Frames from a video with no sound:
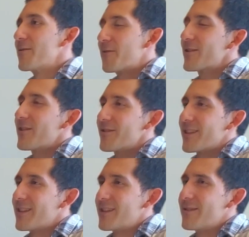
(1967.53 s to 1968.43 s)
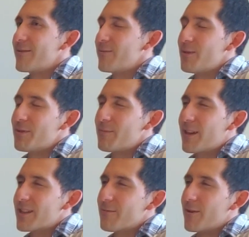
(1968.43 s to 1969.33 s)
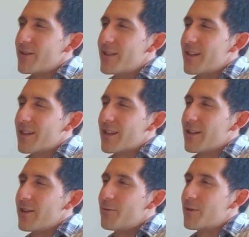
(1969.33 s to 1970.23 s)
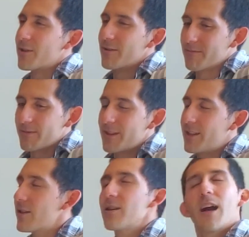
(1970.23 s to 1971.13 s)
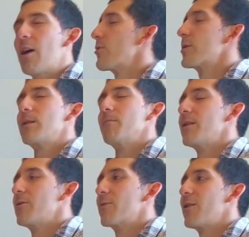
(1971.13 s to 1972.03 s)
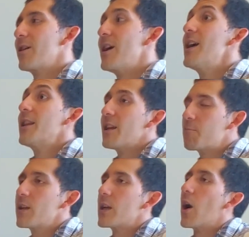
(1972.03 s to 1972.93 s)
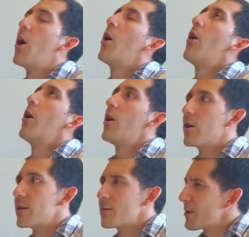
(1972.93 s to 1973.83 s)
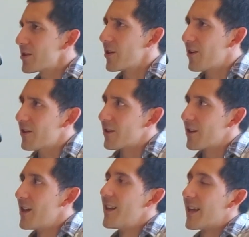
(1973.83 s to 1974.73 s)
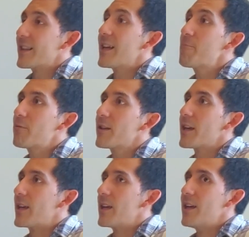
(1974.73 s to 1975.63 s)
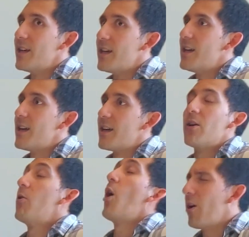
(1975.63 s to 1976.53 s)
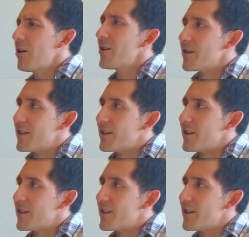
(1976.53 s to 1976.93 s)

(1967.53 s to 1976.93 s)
First I was like, it's women's basketball. Isn't it like a lower tier? I was completely wrong. No. They play hard, especially her. Oh, yeah. Like they play hard.